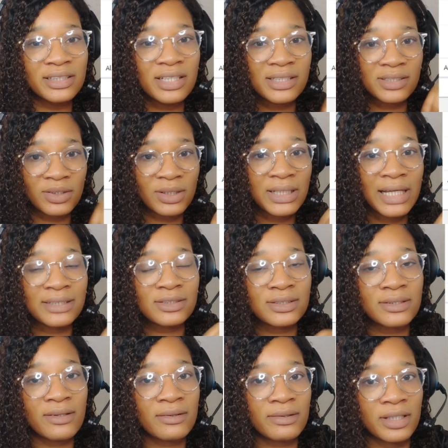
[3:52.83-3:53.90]
there's another
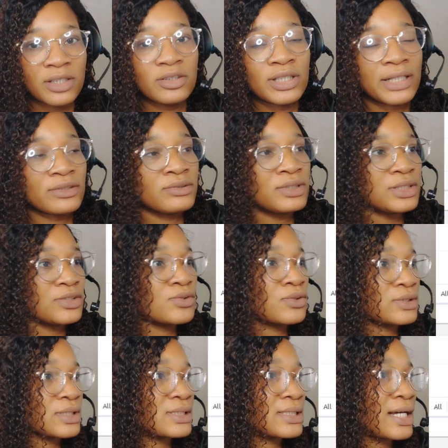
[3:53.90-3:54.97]
thing that you need to
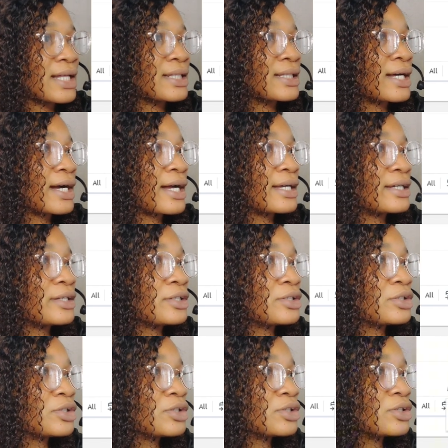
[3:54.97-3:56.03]
understand, that
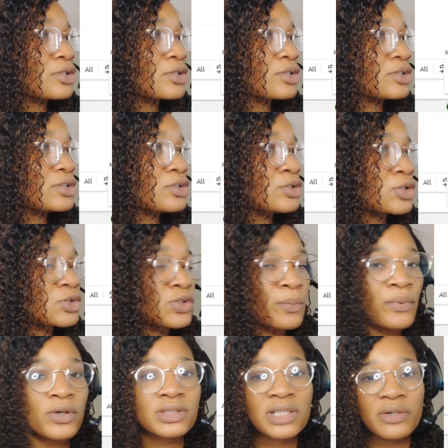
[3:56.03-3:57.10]
your
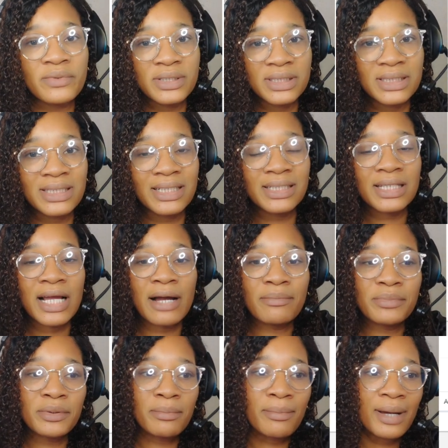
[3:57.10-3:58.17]
support and resistance can
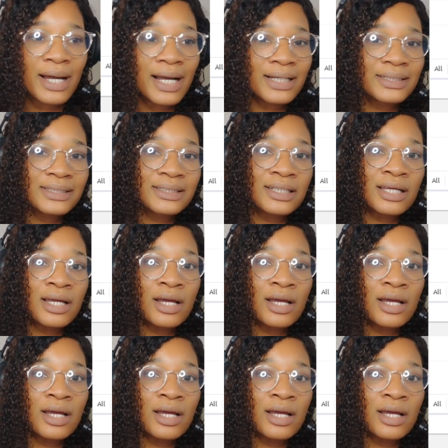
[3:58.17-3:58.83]
be marked